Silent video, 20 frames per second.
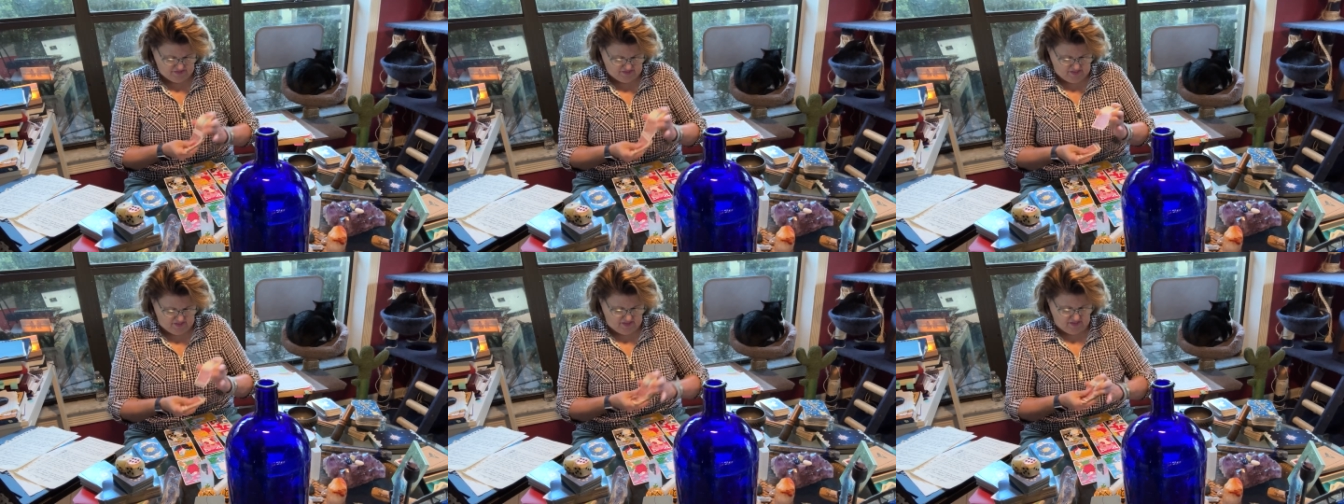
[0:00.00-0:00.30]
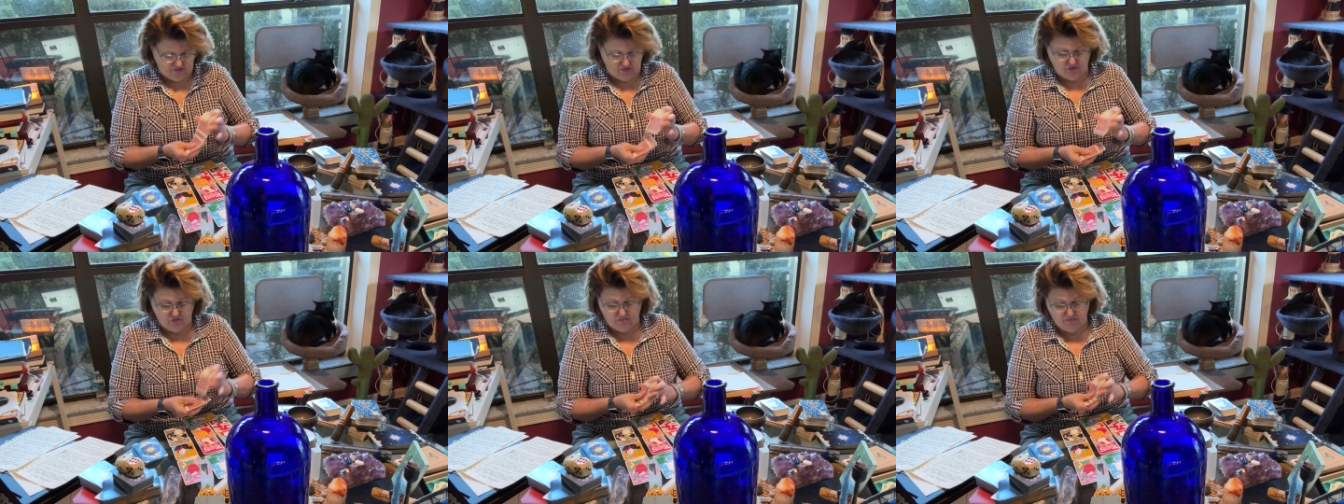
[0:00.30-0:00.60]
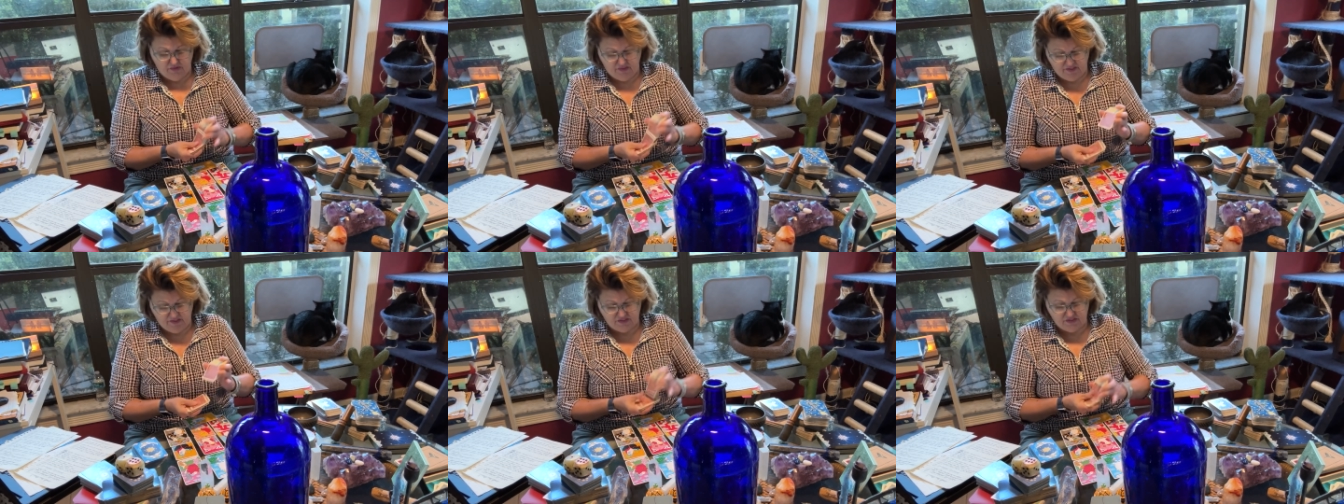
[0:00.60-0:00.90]
and your
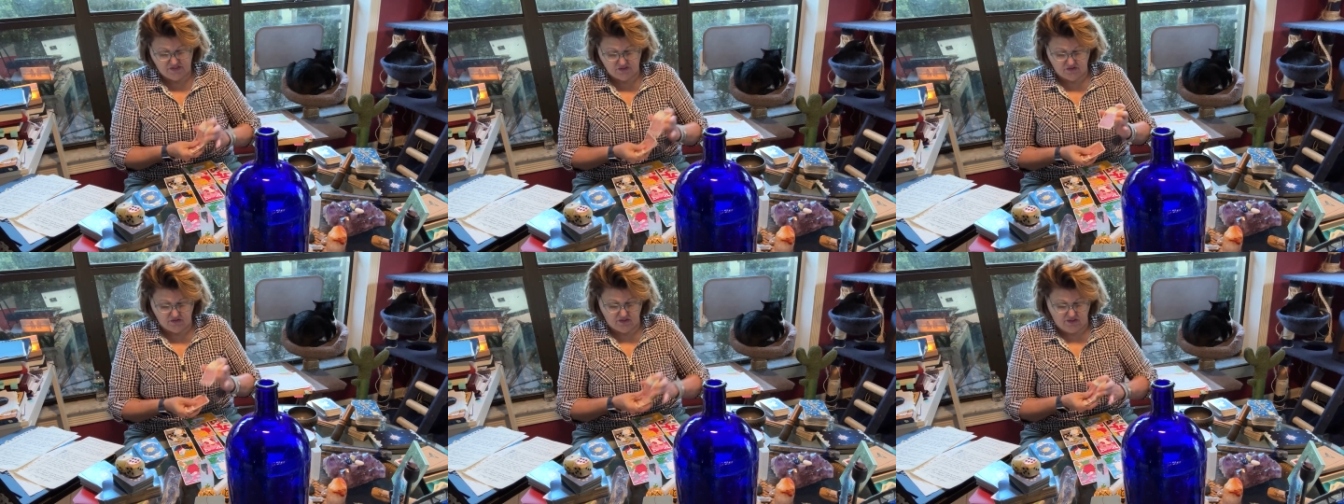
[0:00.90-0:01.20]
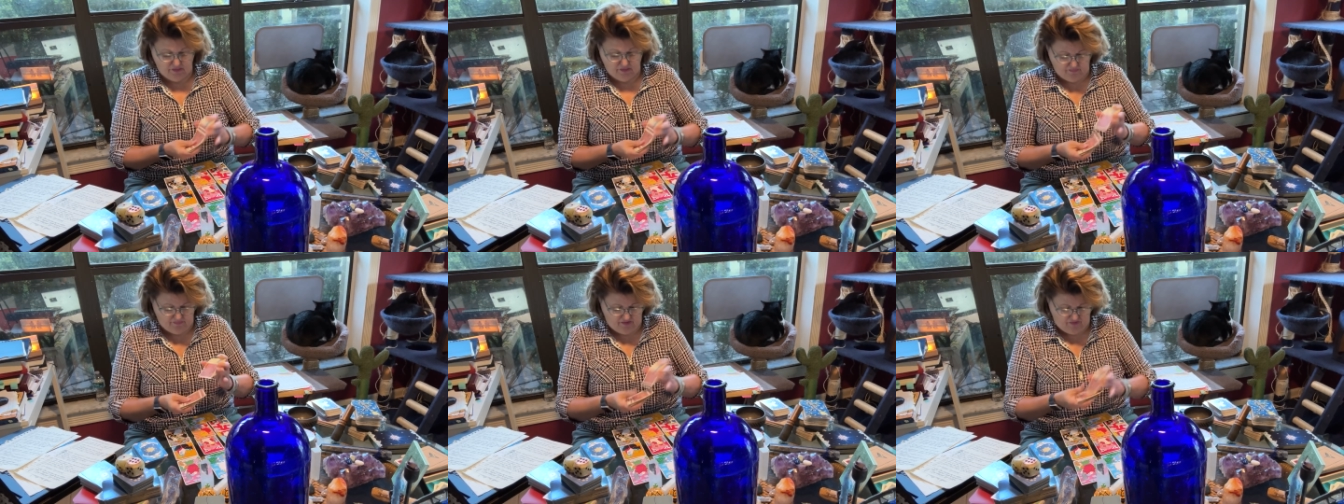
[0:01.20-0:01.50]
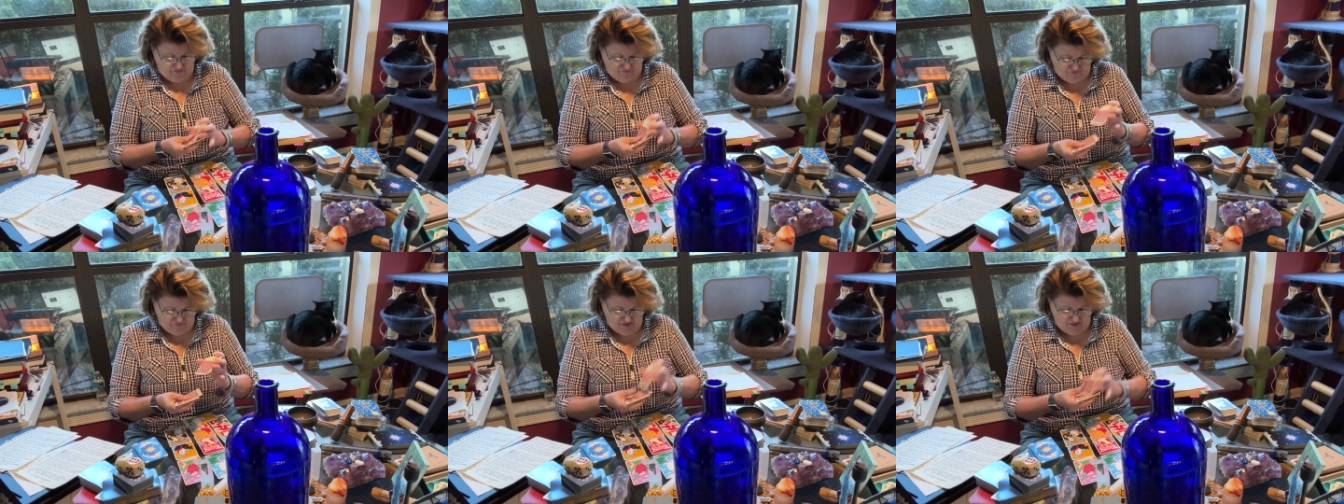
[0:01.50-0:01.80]
money's still going to be in
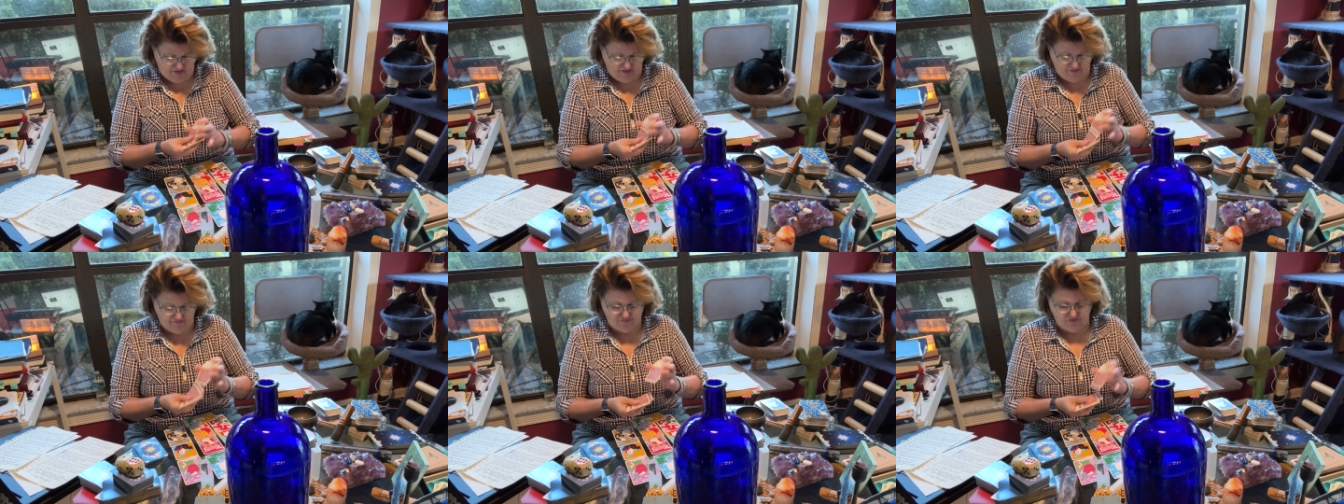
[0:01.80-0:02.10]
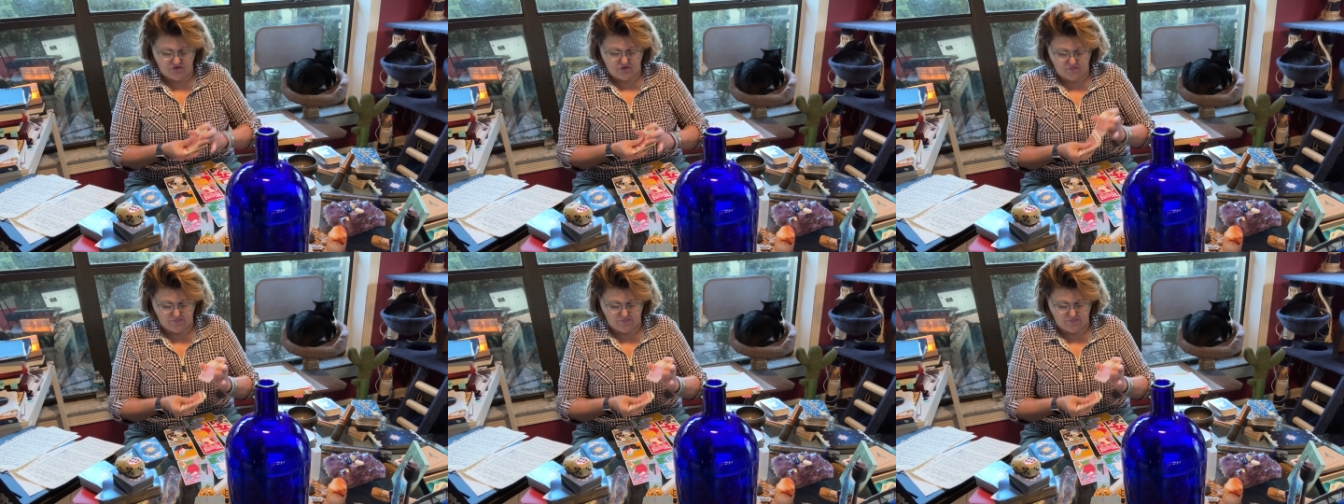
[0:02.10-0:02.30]
front of you,